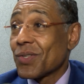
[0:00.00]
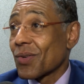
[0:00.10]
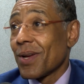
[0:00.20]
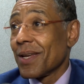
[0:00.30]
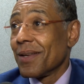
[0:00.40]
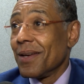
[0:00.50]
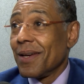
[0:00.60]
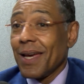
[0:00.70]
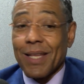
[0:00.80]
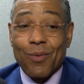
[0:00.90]
screen
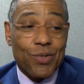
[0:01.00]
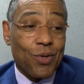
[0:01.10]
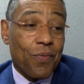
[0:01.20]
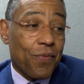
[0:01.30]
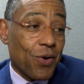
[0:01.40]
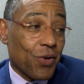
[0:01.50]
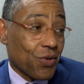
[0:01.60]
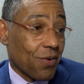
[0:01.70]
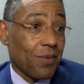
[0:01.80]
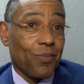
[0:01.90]
and there was no
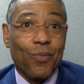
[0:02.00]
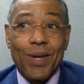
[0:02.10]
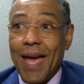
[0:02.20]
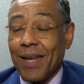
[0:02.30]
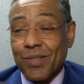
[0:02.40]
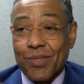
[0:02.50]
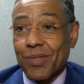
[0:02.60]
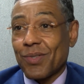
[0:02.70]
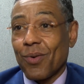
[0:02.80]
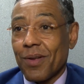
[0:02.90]
furniture and we had to
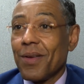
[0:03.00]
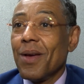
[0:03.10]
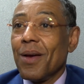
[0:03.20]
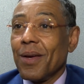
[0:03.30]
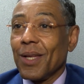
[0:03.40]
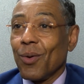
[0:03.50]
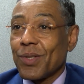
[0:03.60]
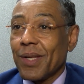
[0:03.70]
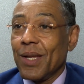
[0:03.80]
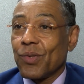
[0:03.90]
just sort of, you know,
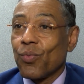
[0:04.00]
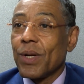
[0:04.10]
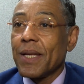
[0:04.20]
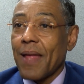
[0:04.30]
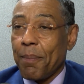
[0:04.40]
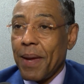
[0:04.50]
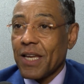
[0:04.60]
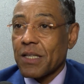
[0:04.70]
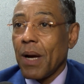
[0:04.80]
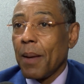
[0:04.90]
it's, it's really that
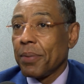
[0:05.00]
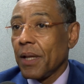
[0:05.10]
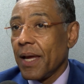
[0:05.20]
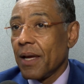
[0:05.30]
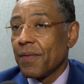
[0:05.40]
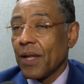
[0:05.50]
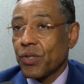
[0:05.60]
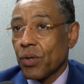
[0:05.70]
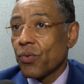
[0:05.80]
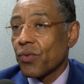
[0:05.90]
pantomime play of that
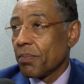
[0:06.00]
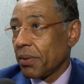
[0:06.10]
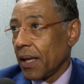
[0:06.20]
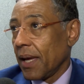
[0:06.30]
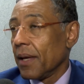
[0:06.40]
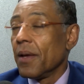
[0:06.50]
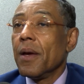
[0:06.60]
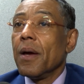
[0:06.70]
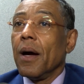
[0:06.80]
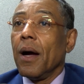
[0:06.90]
children play
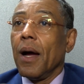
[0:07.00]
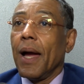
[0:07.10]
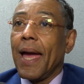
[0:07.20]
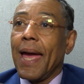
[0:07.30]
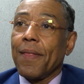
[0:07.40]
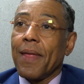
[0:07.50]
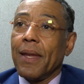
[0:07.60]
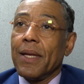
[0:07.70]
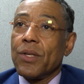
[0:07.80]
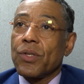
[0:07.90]
uh, and
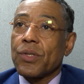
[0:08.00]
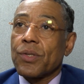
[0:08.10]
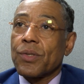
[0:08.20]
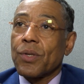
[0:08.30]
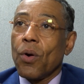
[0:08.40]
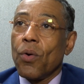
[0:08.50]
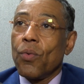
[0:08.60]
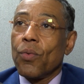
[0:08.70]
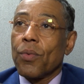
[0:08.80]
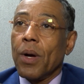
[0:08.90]
that is
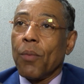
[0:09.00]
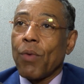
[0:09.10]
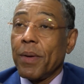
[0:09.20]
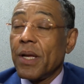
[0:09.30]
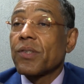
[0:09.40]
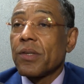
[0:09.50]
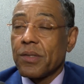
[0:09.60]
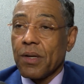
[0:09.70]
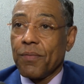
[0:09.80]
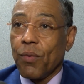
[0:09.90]
so uh,
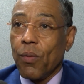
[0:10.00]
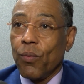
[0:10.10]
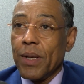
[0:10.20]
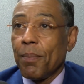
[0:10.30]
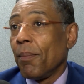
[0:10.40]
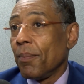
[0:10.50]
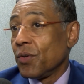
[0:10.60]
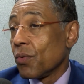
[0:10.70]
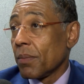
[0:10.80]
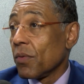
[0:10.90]
reminiscent of what we
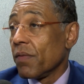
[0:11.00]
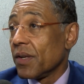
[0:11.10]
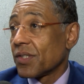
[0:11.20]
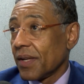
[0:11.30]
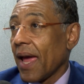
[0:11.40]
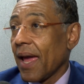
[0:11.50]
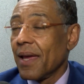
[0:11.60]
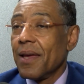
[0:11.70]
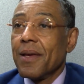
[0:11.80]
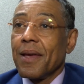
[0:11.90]
do in movies today.
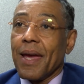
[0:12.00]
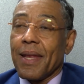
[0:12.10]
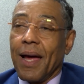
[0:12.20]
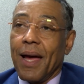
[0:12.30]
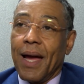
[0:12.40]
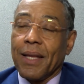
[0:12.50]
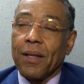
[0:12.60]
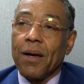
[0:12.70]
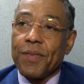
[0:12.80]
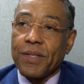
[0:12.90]
And uh, I
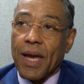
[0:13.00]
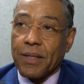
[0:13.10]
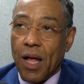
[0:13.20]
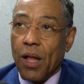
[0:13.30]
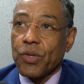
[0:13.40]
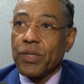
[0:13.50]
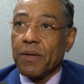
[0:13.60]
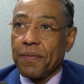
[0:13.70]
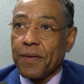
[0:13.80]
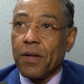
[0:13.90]
love the technology
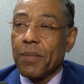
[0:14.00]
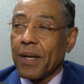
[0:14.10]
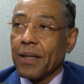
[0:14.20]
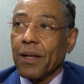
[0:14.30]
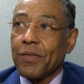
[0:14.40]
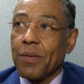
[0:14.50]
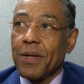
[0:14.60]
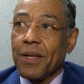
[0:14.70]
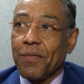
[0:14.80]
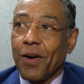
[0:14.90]
of film and I'd love to
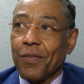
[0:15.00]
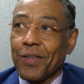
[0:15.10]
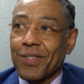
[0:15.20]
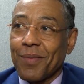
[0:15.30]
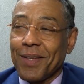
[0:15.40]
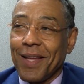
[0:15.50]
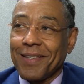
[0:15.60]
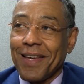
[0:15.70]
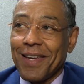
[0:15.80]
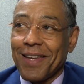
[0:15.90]
be involved in something
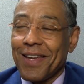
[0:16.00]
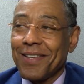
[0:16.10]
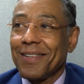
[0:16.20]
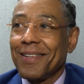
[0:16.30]
like that again.